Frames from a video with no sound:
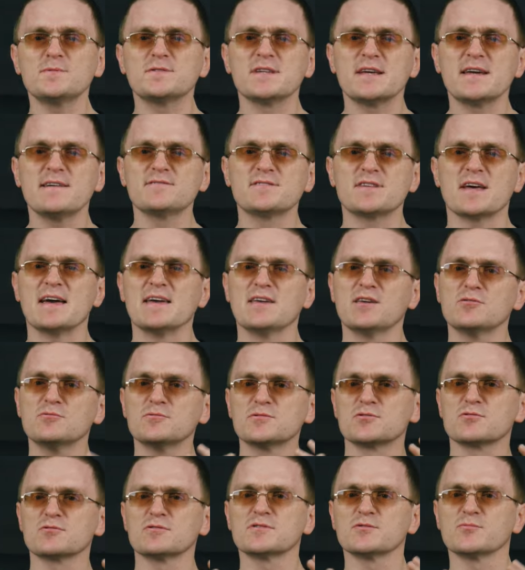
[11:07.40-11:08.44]
saves a
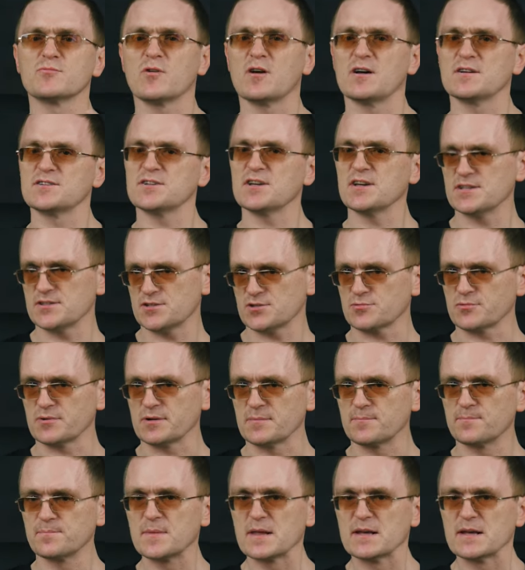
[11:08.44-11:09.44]
user's watch history.